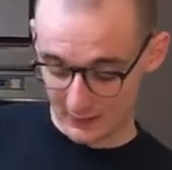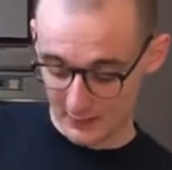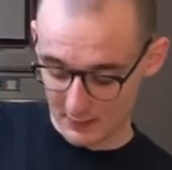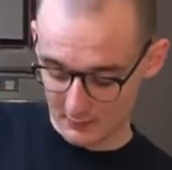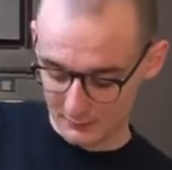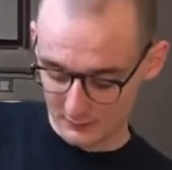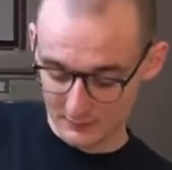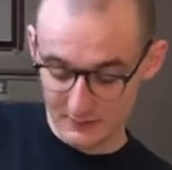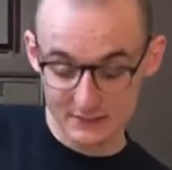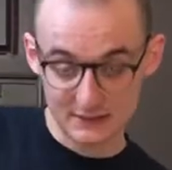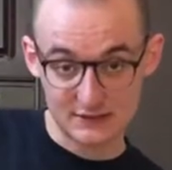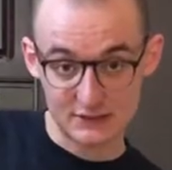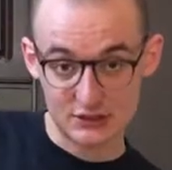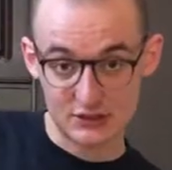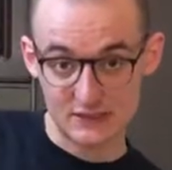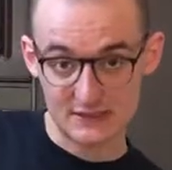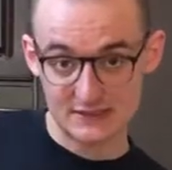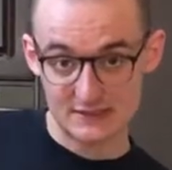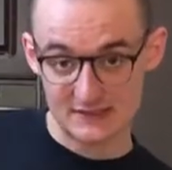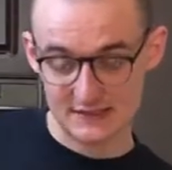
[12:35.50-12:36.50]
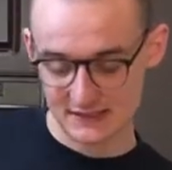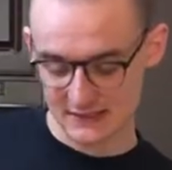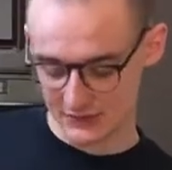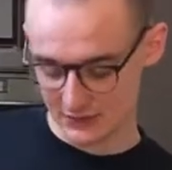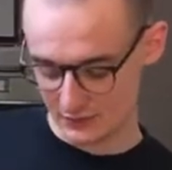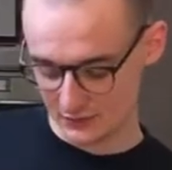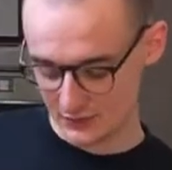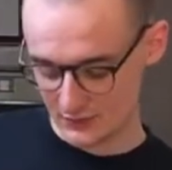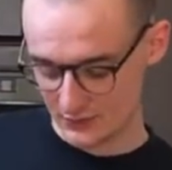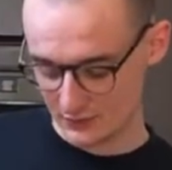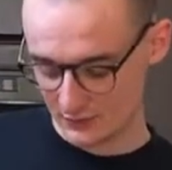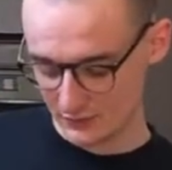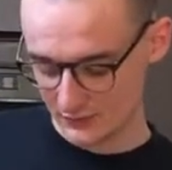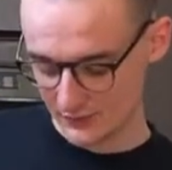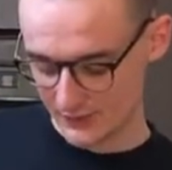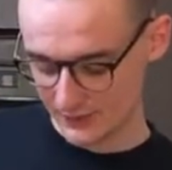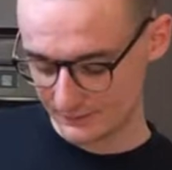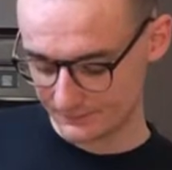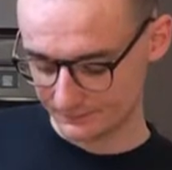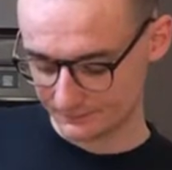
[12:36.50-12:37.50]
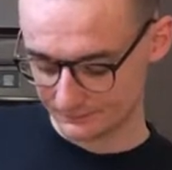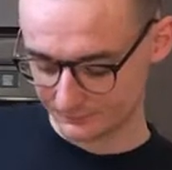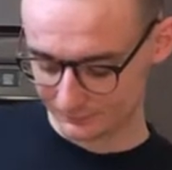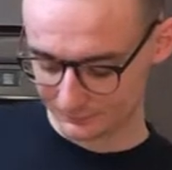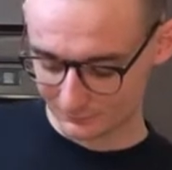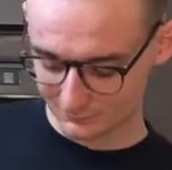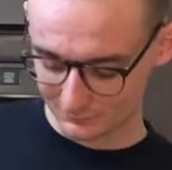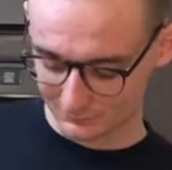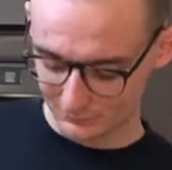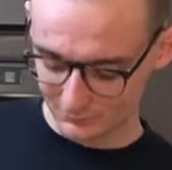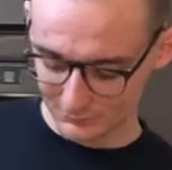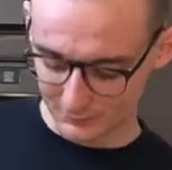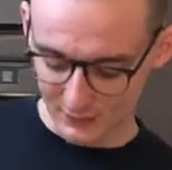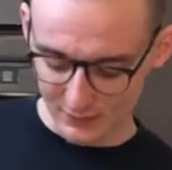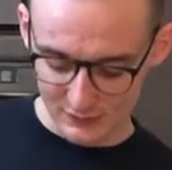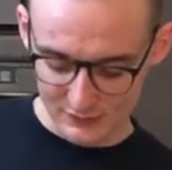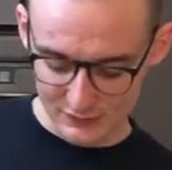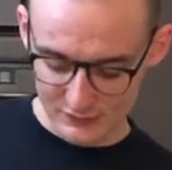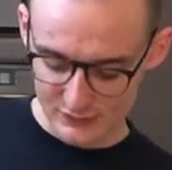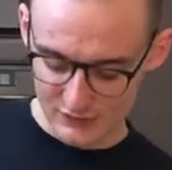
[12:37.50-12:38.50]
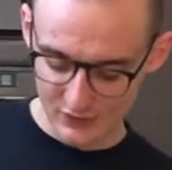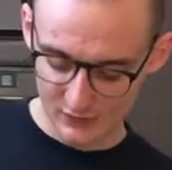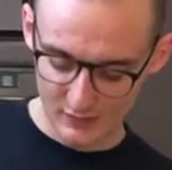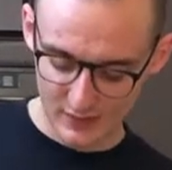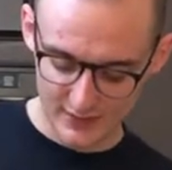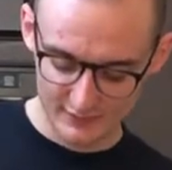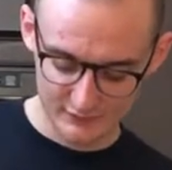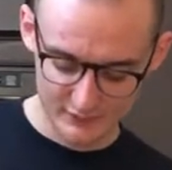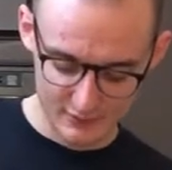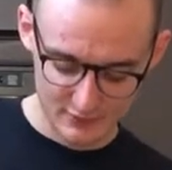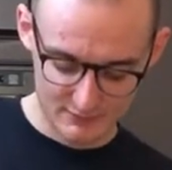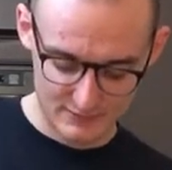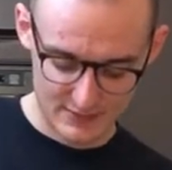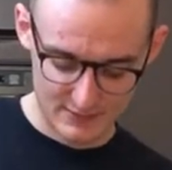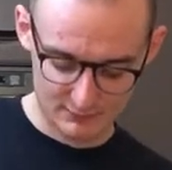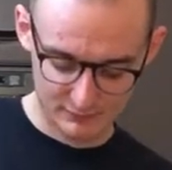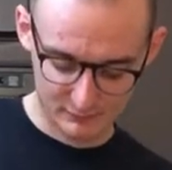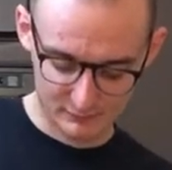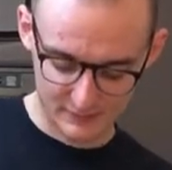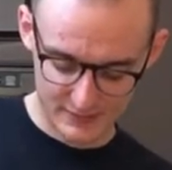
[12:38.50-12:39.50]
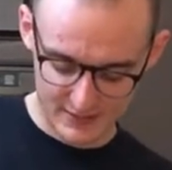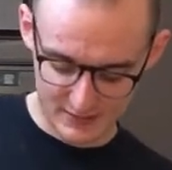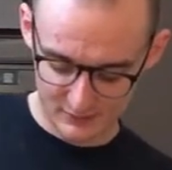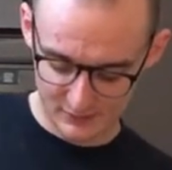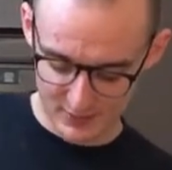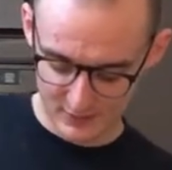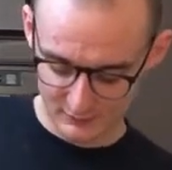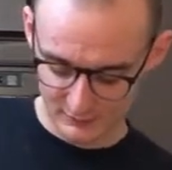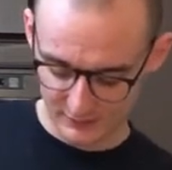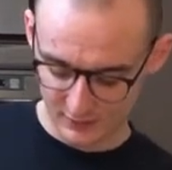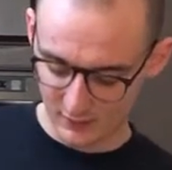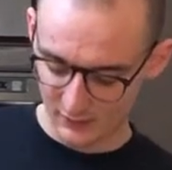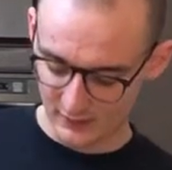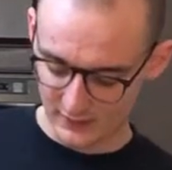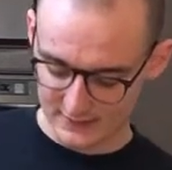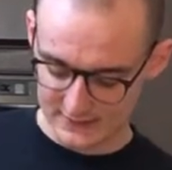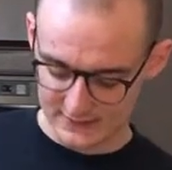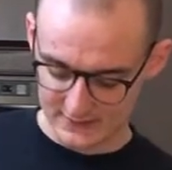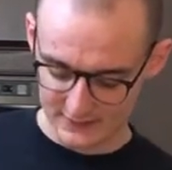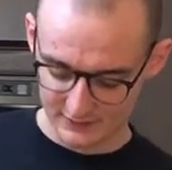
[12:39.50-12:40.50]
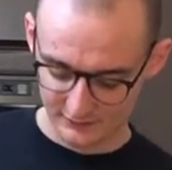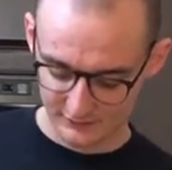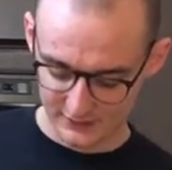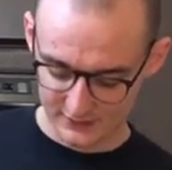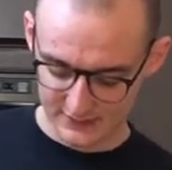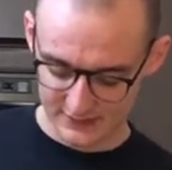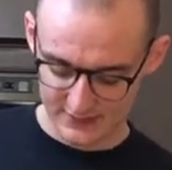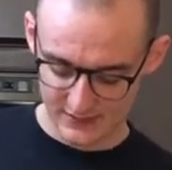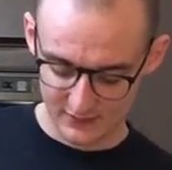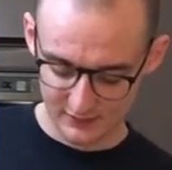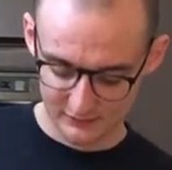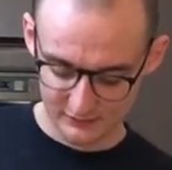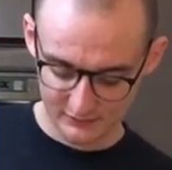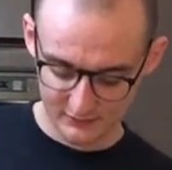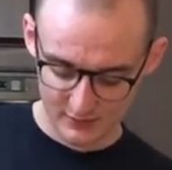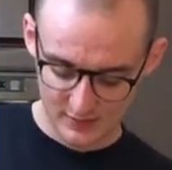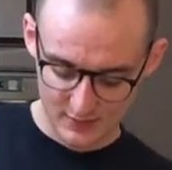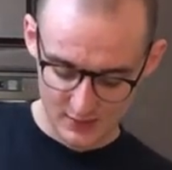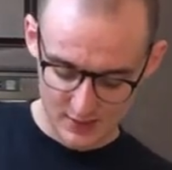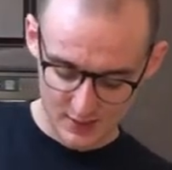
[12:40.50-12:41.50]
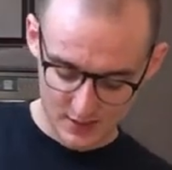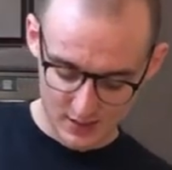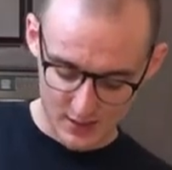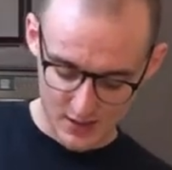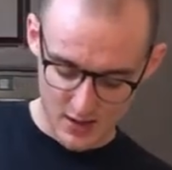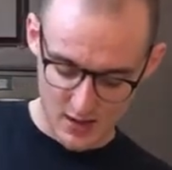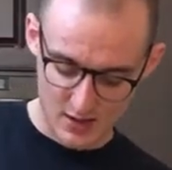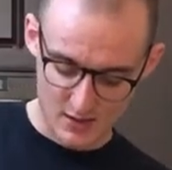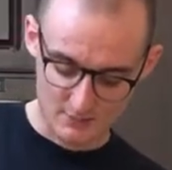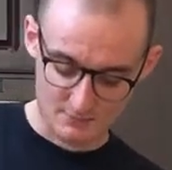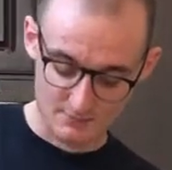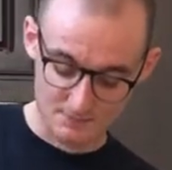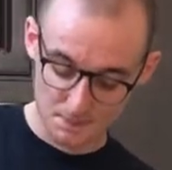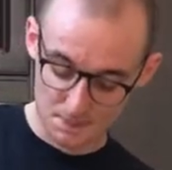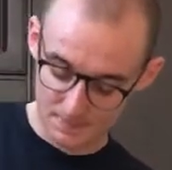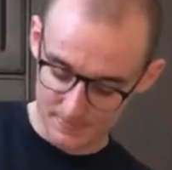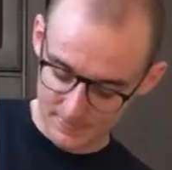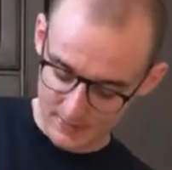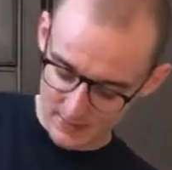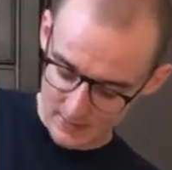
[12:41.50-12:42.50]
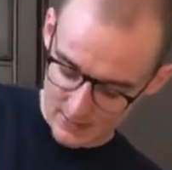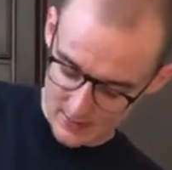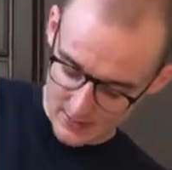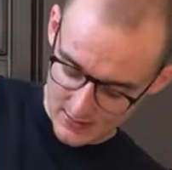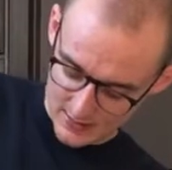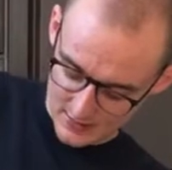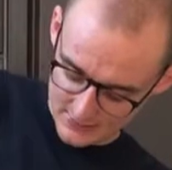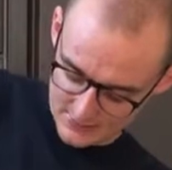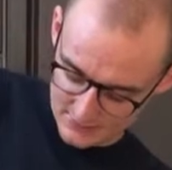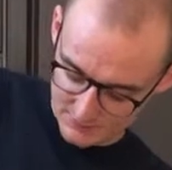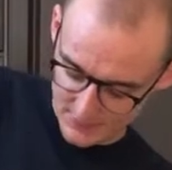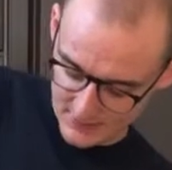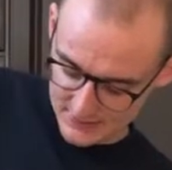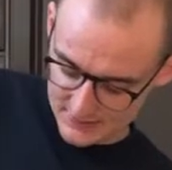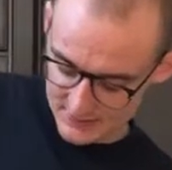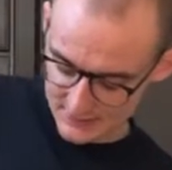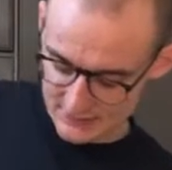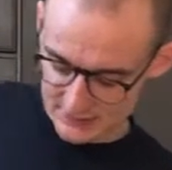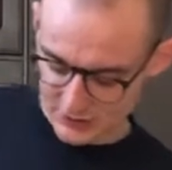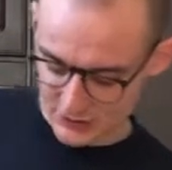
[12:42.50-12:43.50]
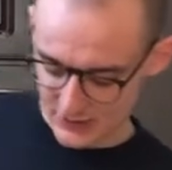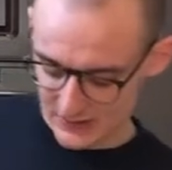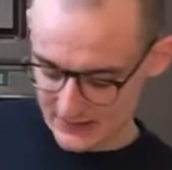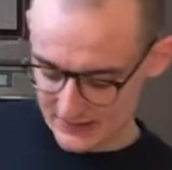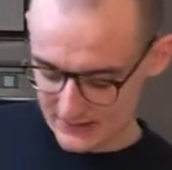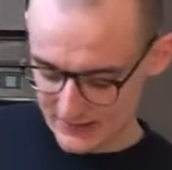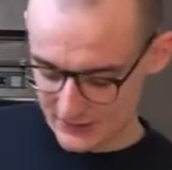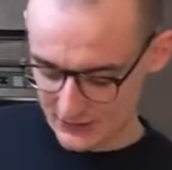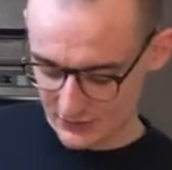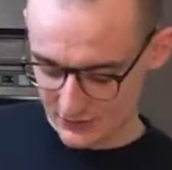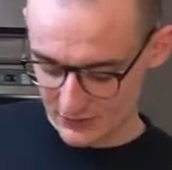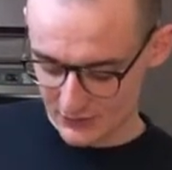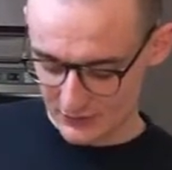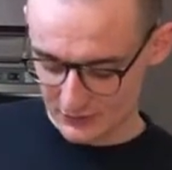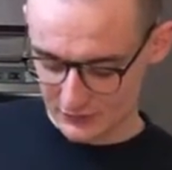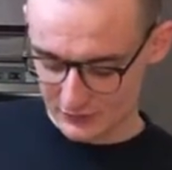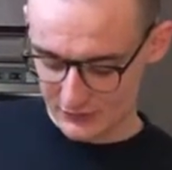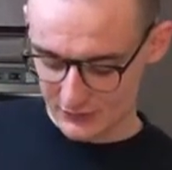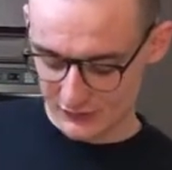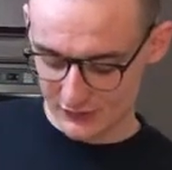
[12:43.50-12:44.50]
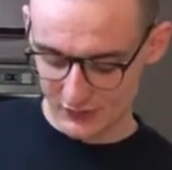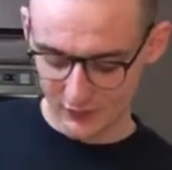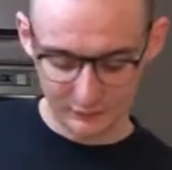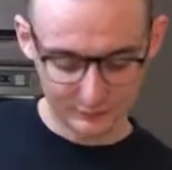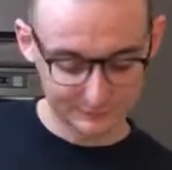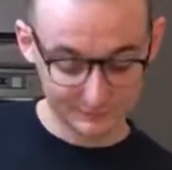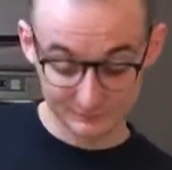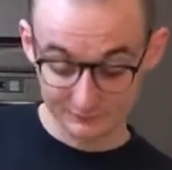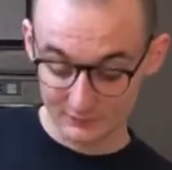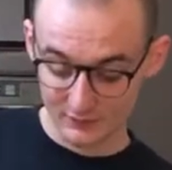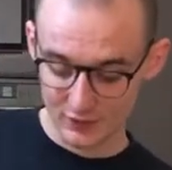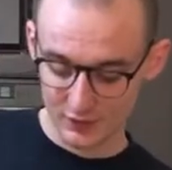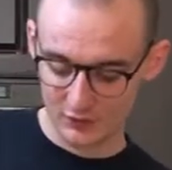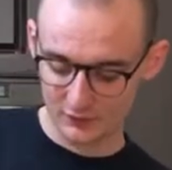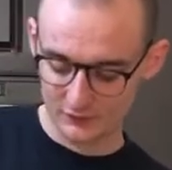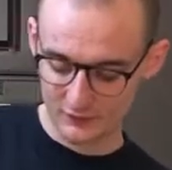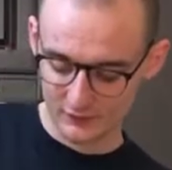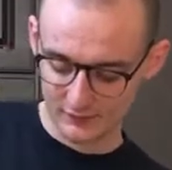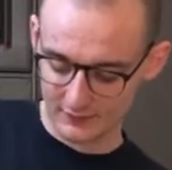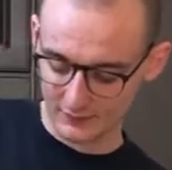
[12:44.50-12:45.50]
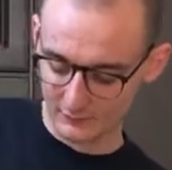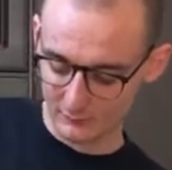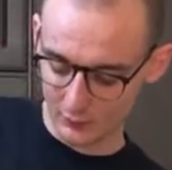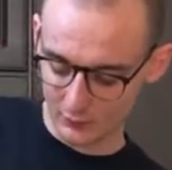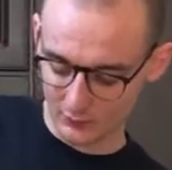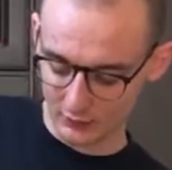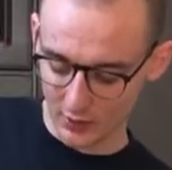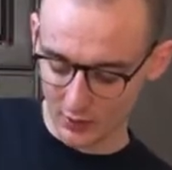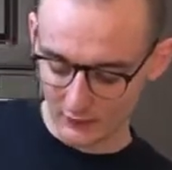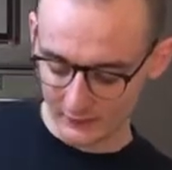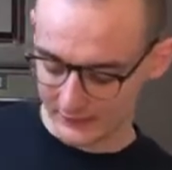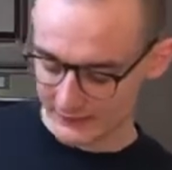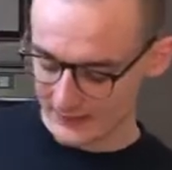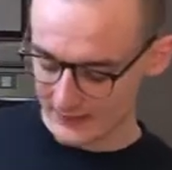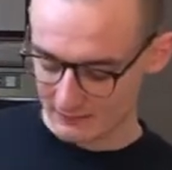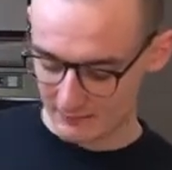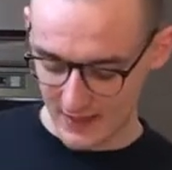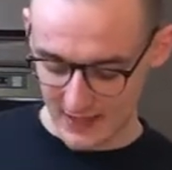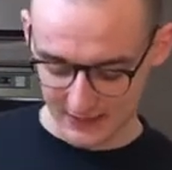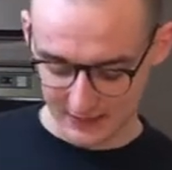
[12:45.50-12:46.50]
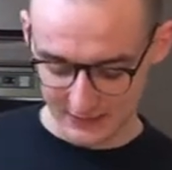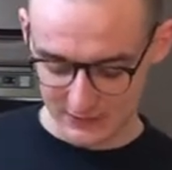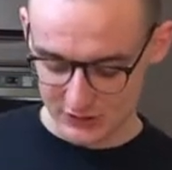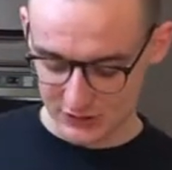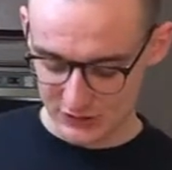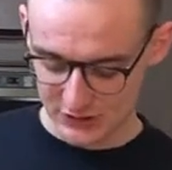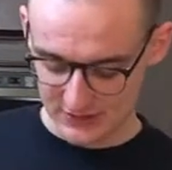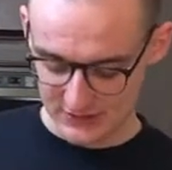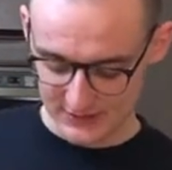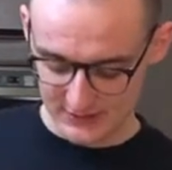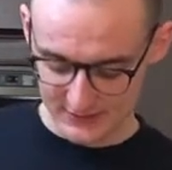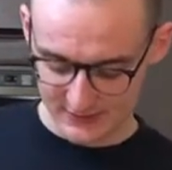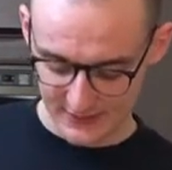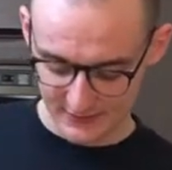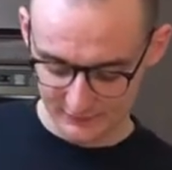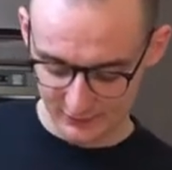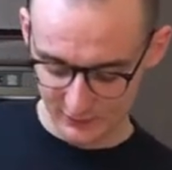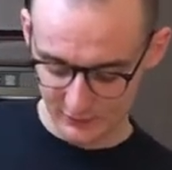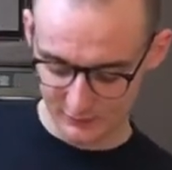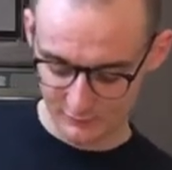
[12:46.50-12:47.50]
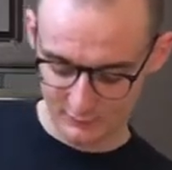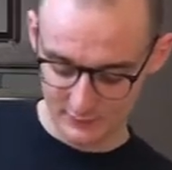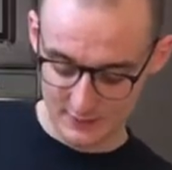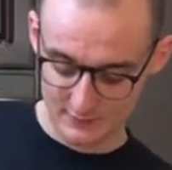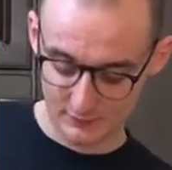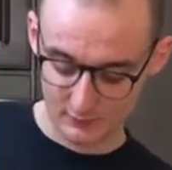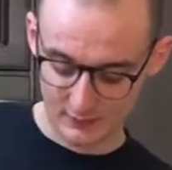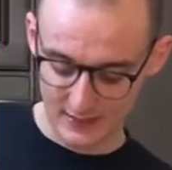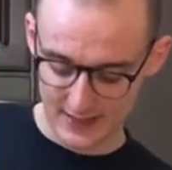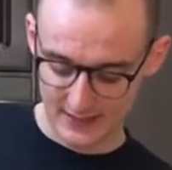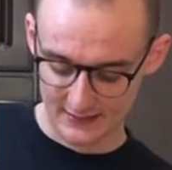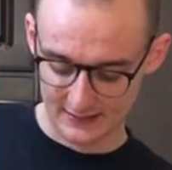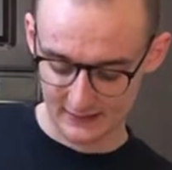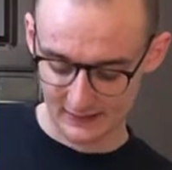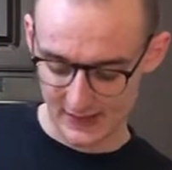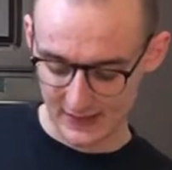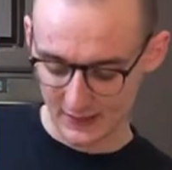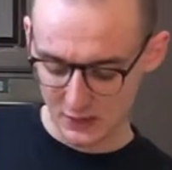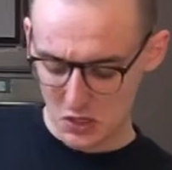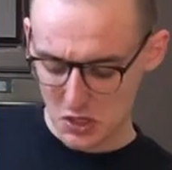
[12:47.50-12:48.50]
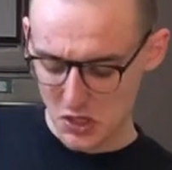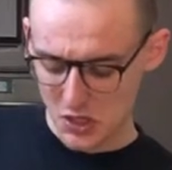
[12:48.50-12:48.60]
to complement the cheeses that you use. So I've heard people playing around with all kinds of different stuff. It depends on the cheese that you use. So, you know, if you like a more garlicky mac and cheese, I've heard of people adding like